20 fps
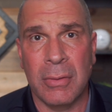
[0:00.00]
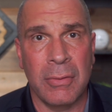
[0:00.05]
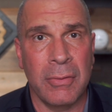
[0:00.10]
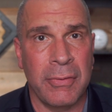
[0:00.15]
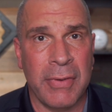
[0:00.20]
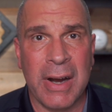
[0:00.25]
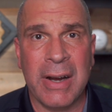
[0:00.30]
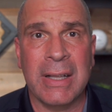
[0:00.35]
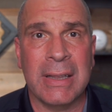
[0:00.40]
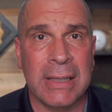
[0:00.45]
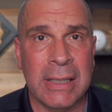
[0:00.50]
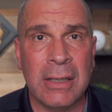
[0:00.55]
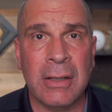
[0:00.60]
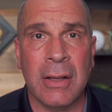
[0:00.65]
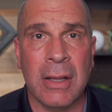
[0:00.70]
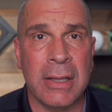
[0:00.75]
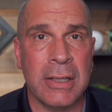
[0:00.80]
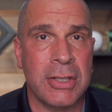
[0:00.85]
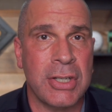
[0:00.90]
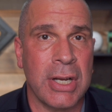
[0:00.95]
very little
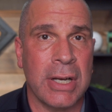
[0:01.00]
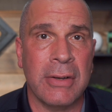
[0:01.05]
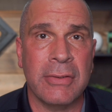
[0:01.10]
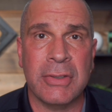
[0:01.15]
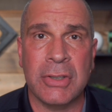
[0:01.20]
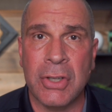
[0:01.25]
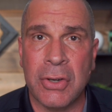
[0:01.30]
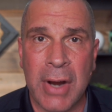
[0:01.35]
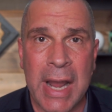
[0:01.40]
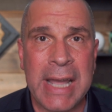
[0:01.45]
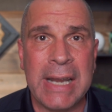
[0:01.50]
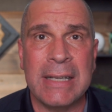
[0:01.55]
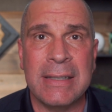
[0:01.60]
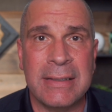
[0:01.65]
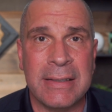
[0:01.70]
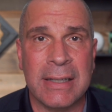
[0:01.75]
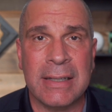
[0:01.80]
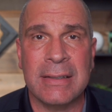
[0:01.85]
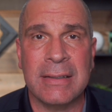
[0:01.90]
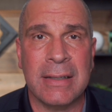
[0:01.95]
on the shelves and your
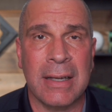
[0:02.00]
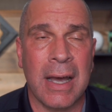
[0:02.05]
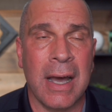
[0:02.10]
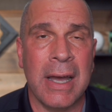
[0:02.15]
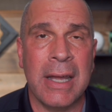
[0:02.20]
86ing